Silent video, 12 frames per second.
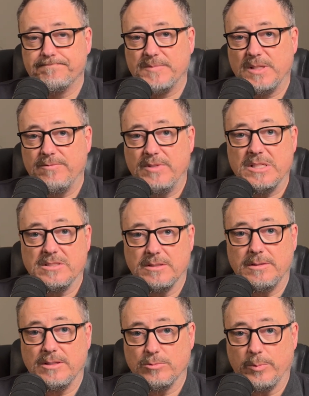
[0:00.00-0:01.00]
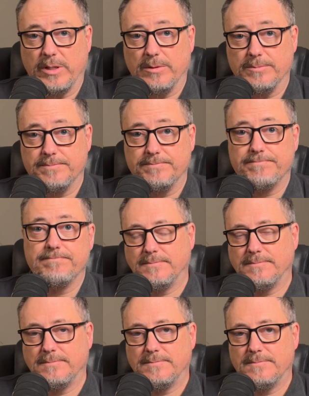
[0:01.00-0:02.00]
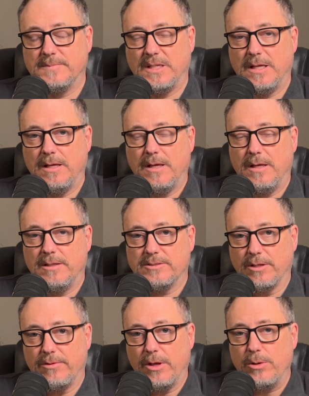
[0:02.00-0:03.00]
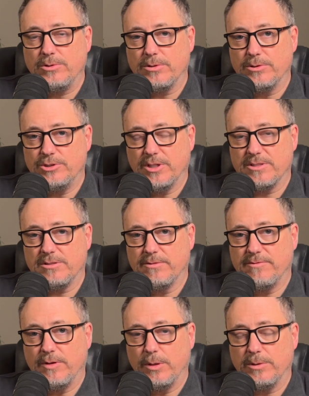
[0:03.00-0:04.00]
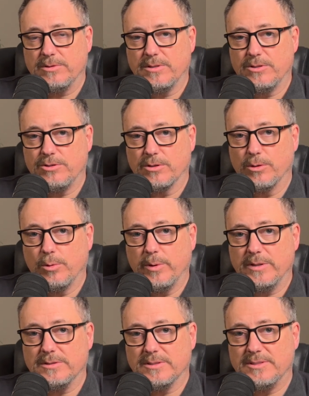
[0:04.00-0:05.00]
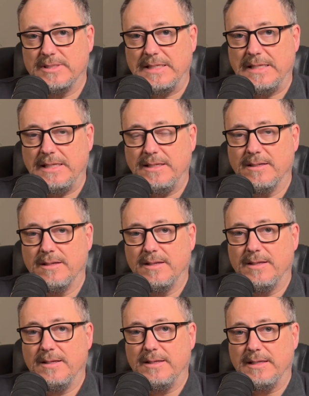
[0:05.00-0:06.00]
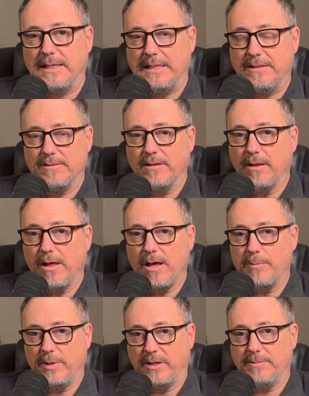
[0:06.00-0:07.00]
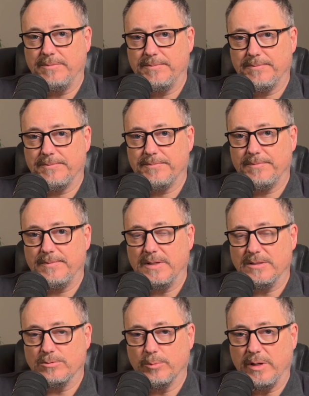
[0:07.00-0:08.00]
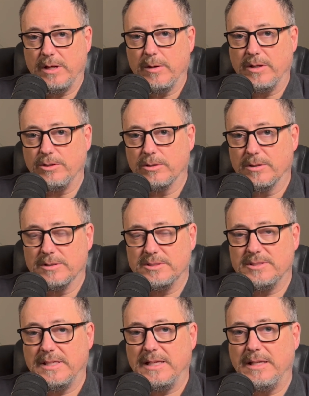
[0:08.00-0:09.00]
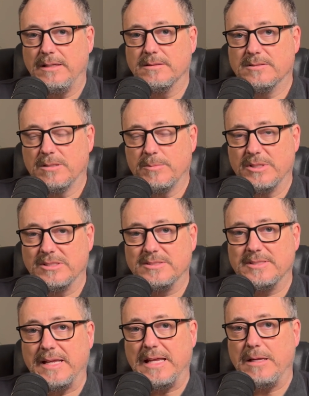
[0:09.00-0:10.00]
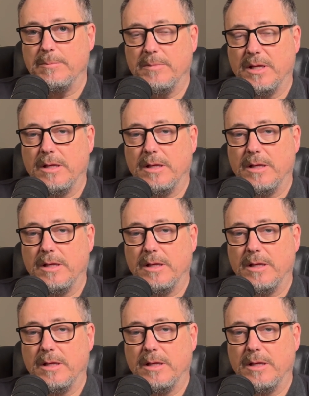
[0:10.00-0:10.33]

visit as well. So those are just the folks that you're going to see in the lobby as well, and you're going to see some of the same